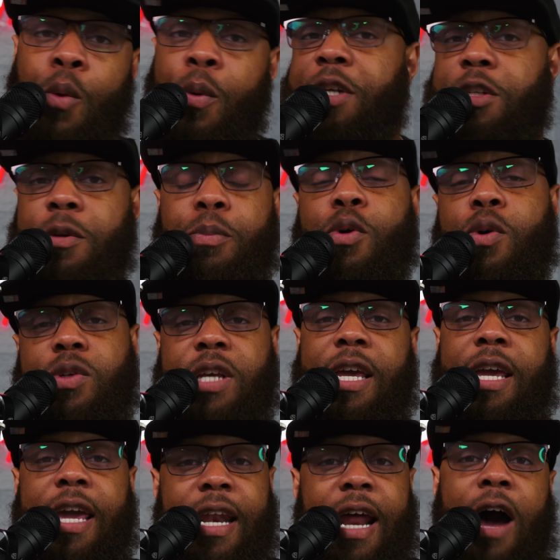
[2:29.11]
which the Bulls
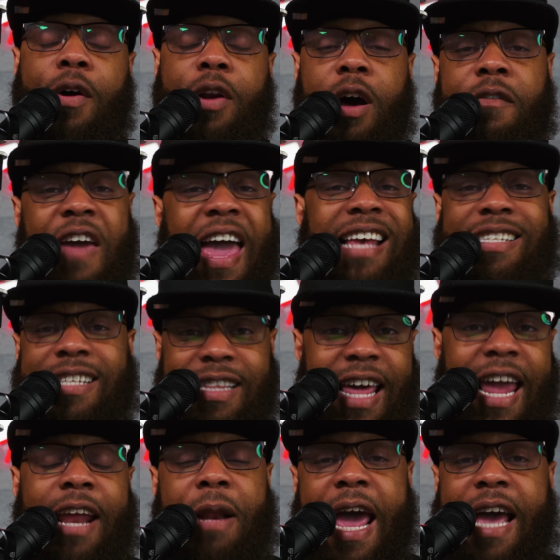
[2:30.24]
can get out of as
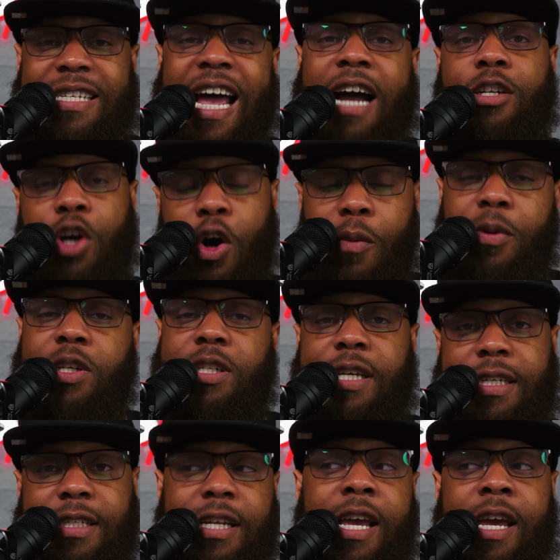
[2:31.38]
late as October
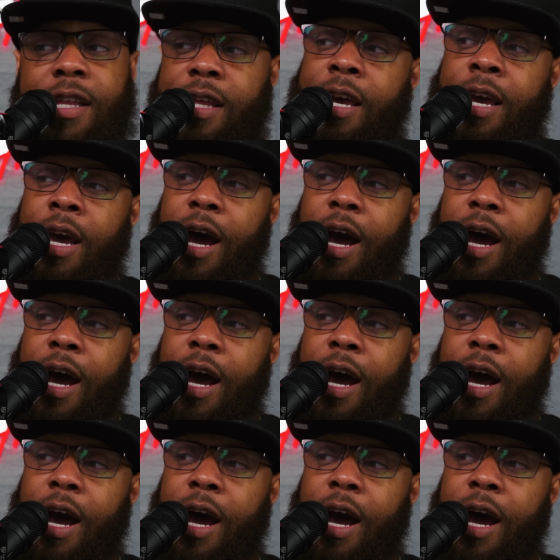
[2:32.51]
16th.